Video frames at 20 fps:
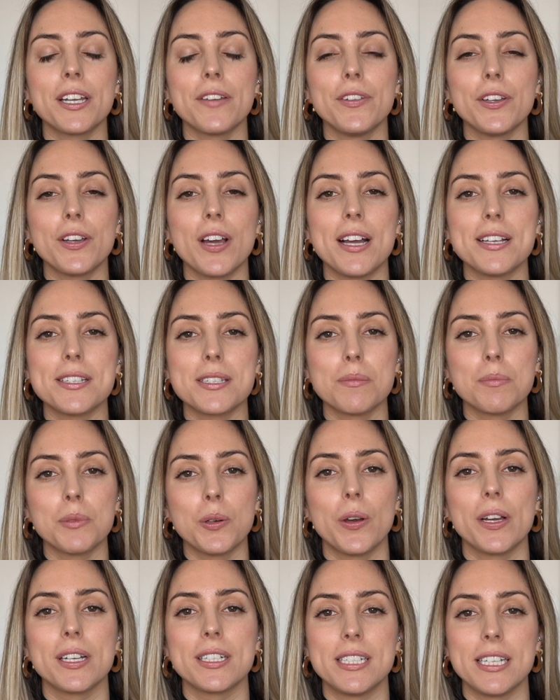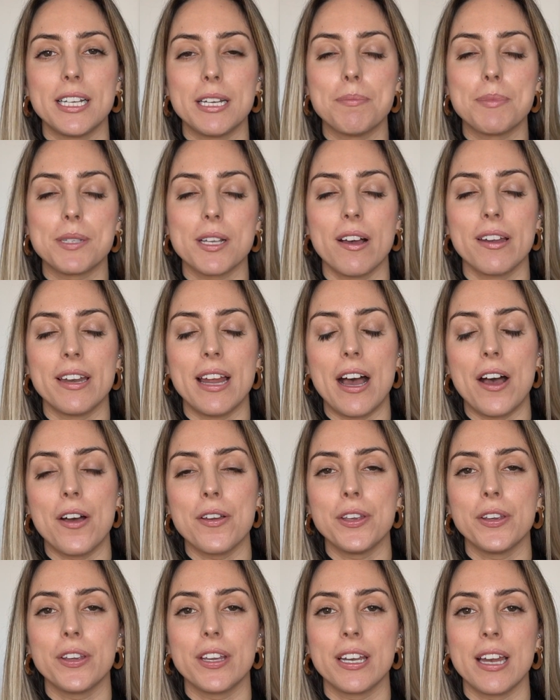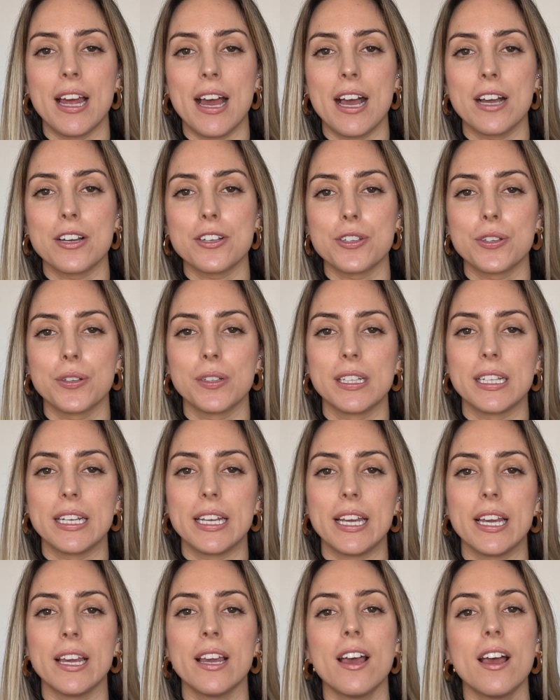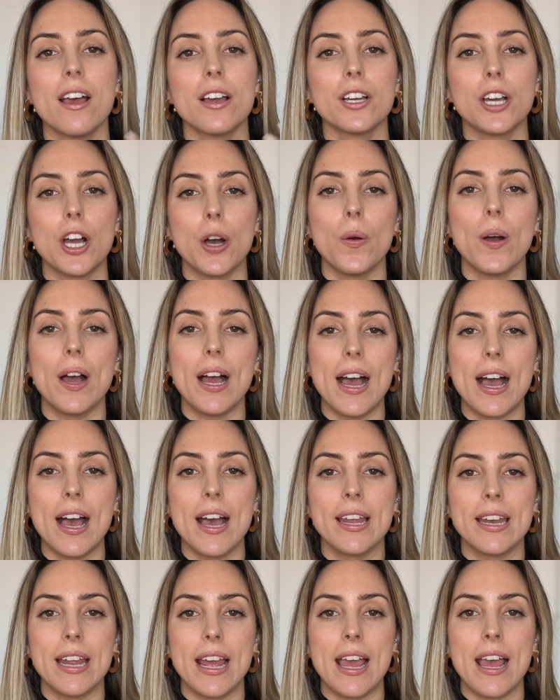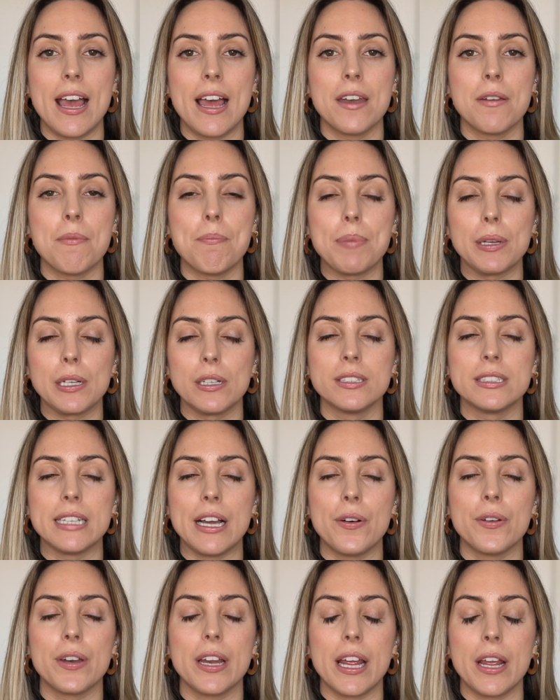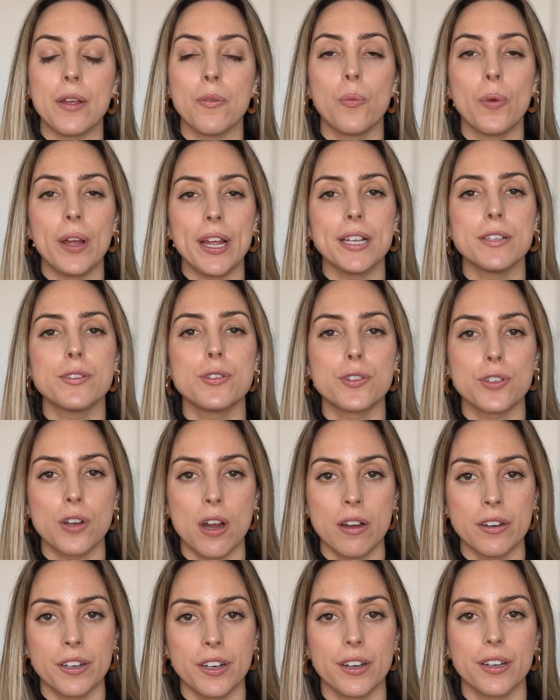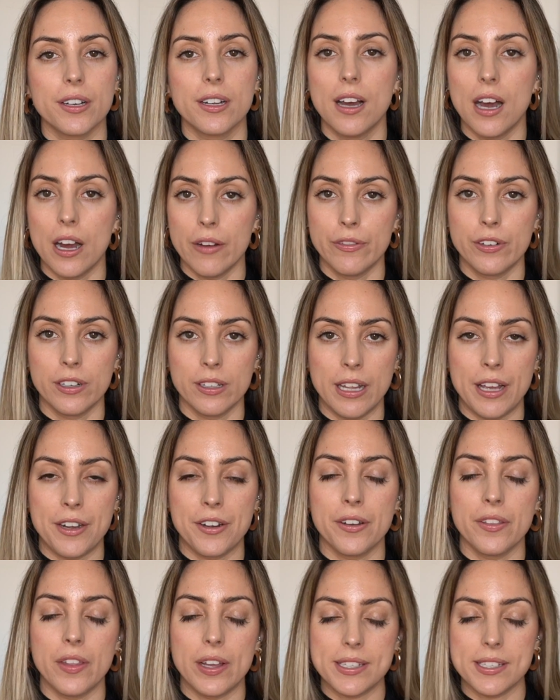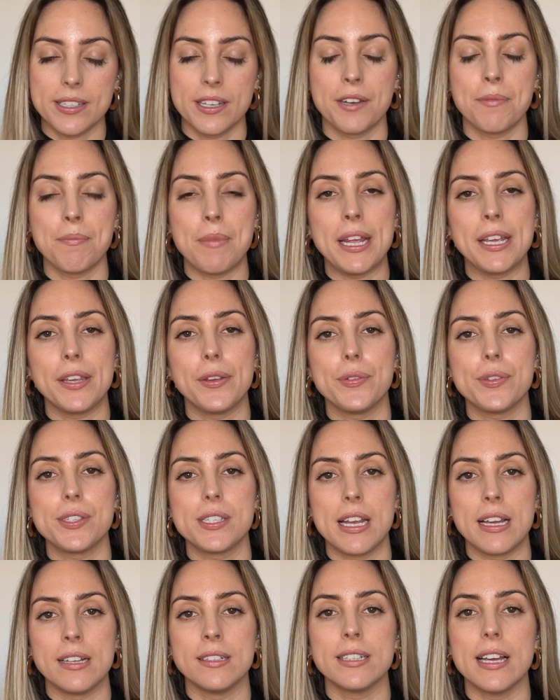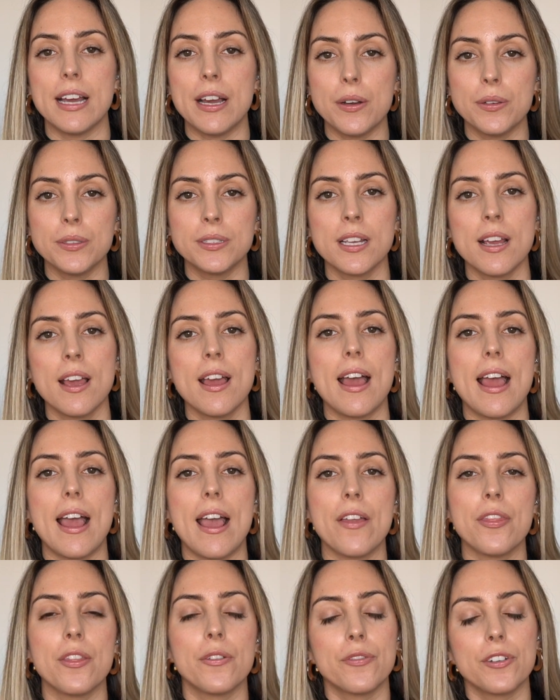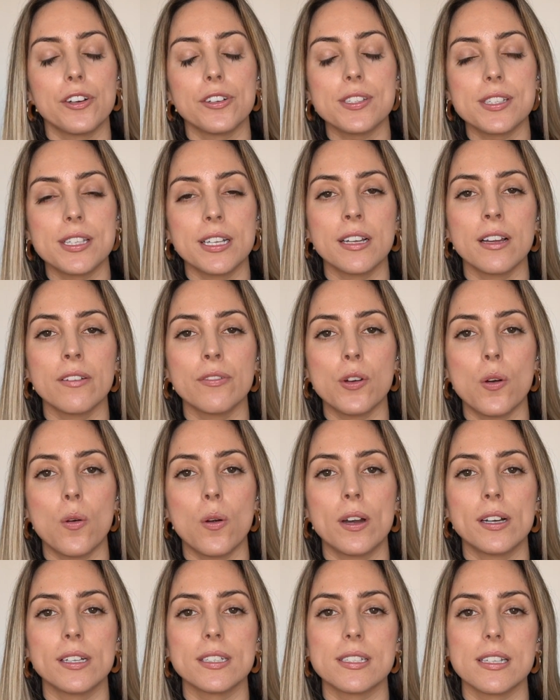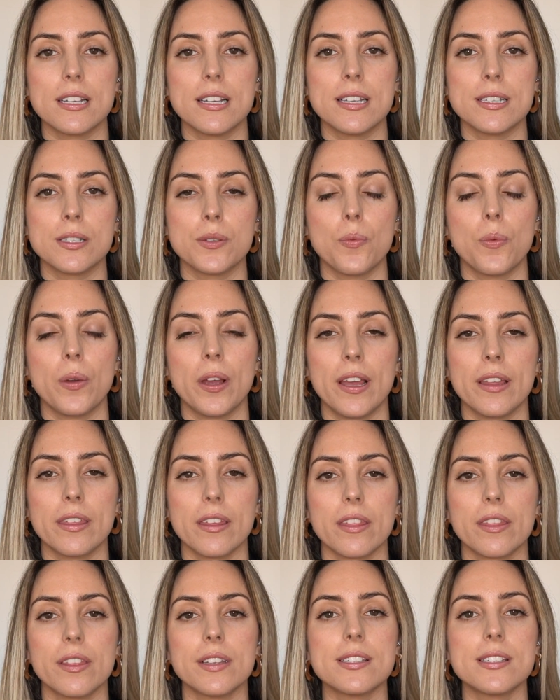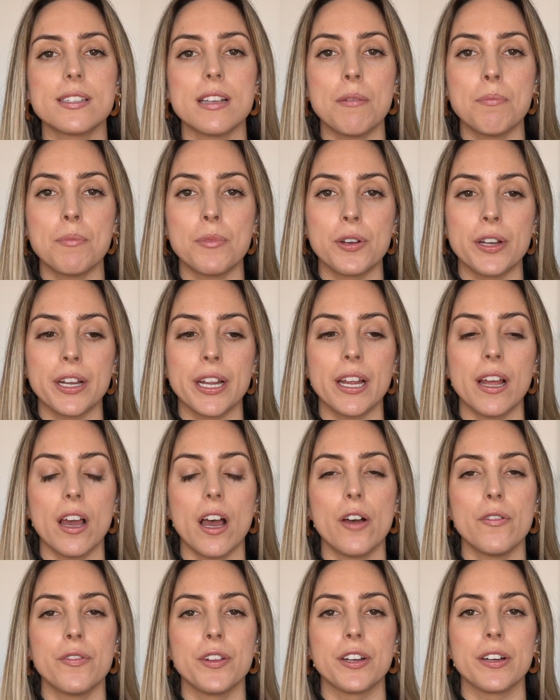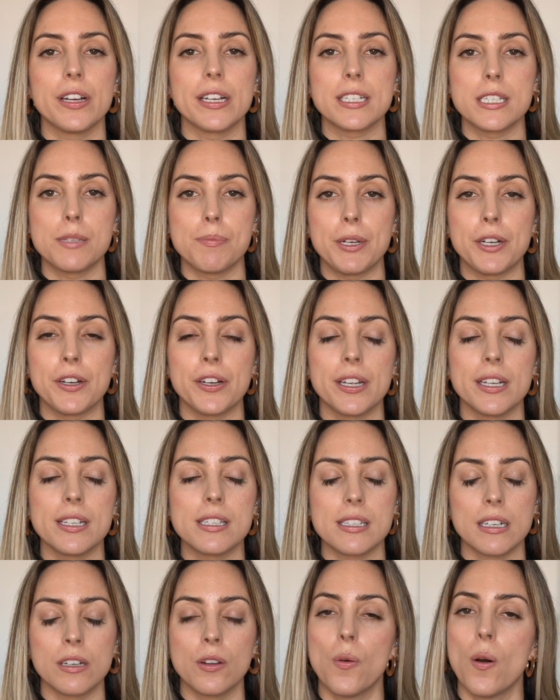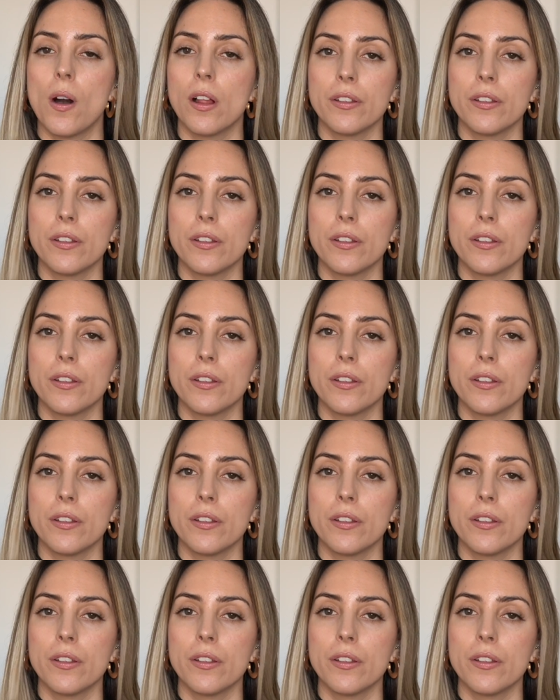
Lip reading: want to give you guys some quick tips on how you can actually go ahead and build out a way stronger cover letter that's going to make you stand out. And the first thing, of course, is with the summary of your experience and